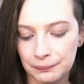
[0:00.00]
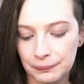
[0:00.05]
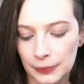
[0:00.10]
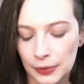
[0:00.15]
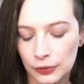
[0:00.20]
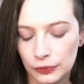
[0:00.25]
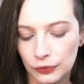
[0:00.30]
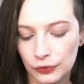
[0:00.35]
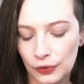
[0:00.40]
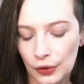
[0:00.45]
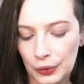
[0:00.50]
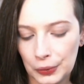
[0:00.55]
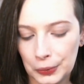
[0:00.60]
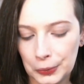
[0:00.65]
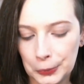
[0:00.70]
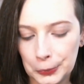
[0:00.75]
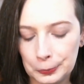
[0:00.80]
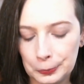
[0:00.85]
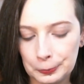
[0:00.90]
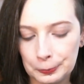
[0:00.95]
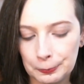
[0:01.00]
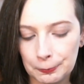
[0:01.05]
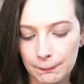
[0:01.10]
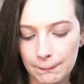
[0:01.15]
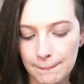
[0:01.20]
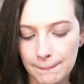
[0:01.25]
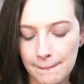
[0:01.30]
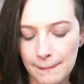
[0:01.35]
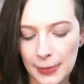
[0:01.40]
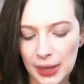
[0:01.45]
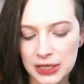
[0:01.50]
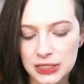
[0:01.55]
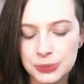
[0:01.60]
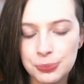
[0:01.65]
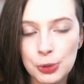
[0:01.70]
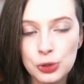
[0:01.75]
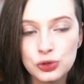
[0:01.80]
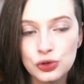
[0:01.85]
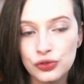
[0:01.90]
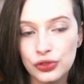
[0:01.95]
So
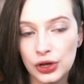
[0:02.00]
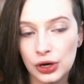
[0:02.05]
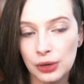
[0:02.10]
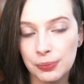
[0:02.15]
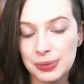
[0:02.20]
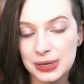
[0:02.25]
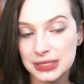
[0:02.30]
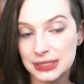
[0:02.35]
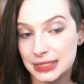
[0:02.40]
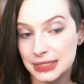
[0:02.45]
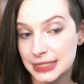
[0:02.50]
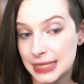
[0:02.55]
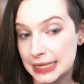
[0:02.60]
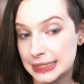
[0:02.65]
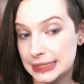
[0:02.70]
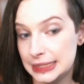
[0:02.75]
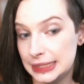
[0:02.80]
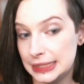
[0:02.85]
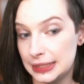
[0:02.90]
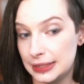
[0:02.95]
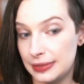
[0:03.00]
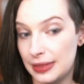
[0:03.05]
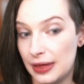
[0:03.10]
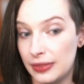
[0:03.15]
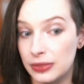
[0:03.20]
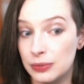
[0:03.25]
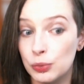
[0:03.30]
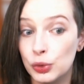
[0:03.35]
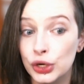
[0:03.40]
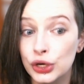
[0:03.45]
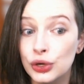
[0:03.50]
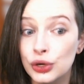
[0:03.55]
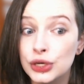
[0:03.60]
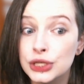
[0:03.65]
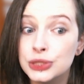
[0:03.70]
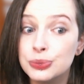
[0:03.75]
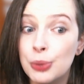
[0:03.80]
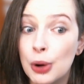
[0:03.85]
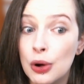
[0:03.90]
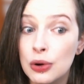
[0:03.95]
exposure therapy is this idea that the more you're
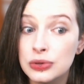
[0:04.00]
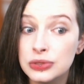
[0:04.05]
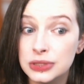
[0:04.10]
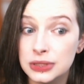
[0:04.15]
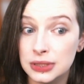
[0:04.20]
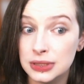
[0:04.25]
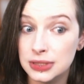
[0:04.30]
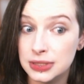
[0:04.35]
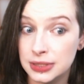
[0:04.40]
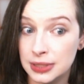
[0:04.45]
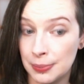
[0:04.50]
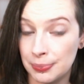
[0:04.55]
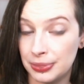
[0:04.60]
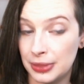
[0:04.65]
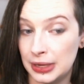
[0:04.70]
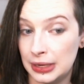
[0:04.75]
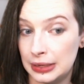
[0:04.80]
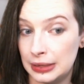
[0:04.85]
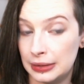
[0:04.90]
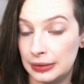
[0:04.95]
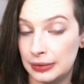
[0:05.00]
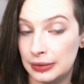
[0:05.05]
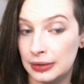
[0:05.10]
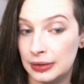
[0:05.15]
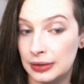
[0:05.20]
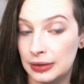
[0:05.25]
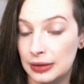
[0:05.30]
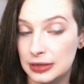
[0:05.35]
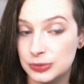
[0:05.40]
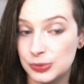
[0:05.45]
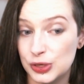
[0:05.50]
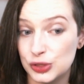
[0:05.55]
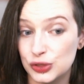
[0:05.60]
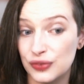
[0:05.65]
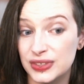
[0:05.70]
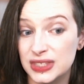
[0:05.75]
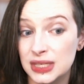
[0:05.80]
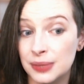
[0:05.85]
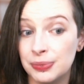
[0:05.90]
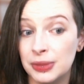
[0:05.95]
exposed to something, especially
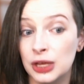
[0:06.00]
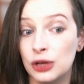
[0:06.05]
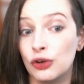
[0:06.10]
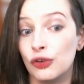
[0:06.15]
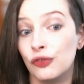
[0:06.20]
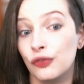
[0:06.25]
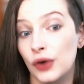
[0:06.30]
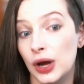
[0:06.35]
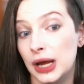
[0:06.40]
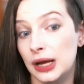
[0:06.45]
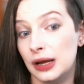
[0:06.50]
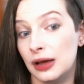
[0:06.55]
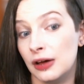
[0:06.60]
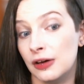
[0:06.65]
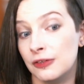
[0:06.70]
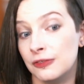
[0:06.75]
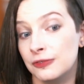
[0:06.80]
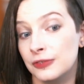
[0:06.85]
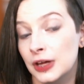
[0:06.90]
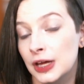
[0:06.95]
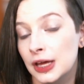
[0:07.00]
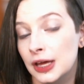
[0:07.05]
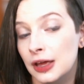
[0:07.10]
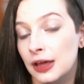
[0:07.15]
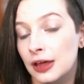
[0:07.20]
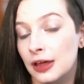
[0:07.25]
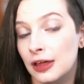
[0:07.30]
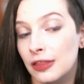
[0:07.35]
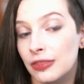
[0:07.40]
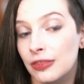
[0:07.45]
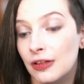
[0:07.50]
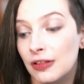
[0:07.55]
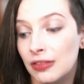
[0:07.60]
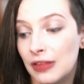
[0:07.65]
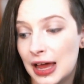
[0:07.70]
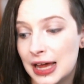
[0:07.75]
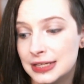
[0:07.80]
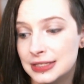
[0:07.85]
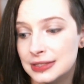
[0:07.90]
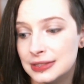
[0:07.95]
if it's something you're afraid of, the
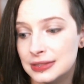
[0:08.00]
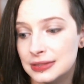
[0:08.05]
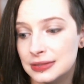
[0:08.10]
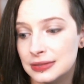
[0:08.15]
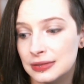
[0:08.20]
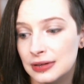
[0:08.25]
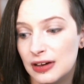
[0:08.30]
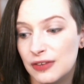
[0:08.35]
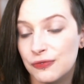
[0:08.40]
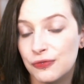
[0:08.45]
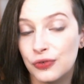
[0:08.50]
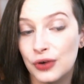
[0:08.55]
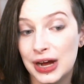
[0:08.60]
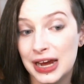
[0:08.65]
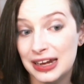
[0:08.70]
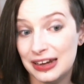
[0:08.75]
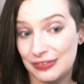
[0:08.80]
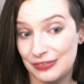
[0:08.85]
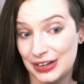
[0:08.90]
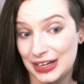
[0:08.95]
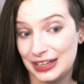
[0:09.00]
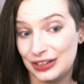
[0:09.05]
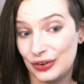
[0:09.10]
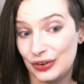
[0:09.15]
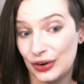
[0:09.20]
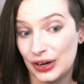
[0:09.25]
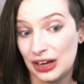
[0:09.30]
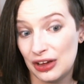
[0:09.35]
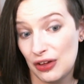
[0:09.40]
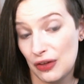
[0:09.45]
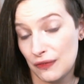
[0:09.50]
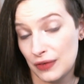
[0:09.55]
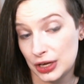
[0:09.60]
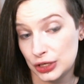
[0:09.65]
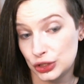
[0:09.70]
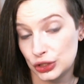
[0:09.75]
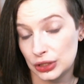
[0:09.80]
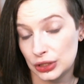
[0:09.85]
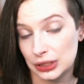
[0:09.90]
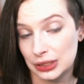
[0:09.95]
less afraid of it you're going to
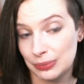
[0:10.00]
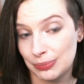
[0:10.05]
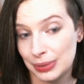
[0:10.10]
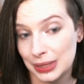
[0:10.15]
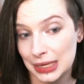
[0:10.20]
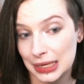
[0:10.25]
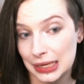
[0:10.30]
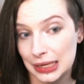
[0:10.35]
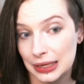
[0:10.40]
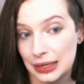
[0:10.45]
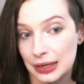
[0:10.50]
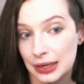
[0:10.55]
eventually be.